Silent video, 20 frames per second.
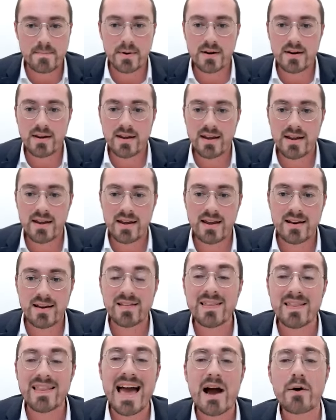But it
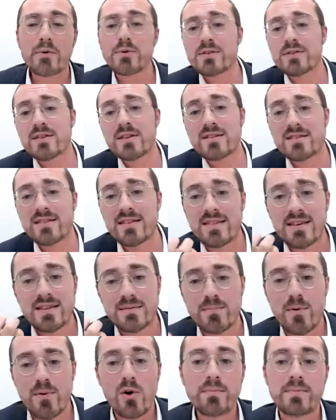allows us in these
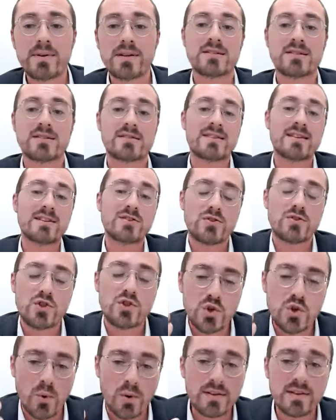moments,
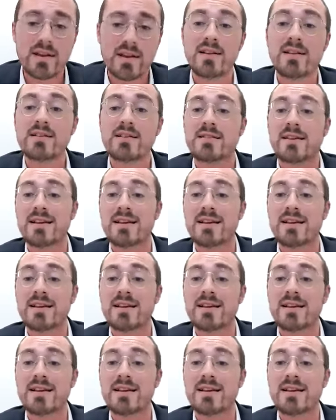disjointed and